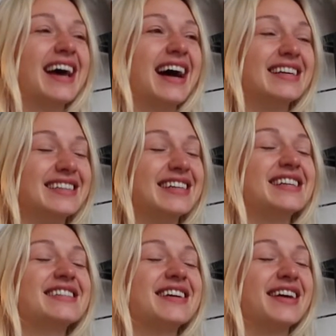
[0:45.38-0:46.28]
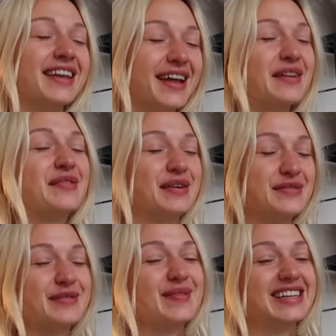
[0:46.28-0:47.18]
I see there is a lot of
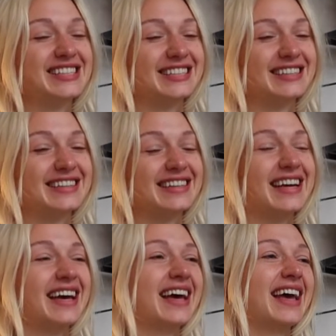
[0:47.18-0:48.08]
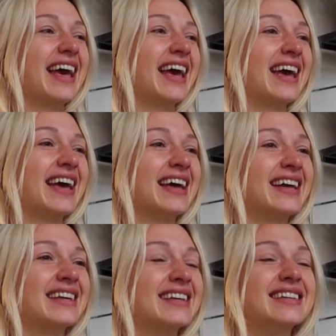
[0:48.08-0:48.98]
information,
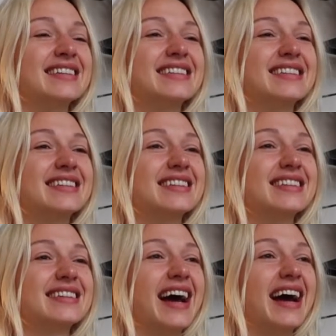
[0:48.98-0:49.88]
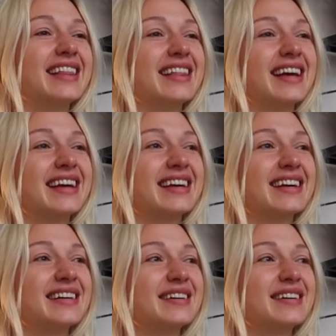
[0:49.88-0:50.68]
and I think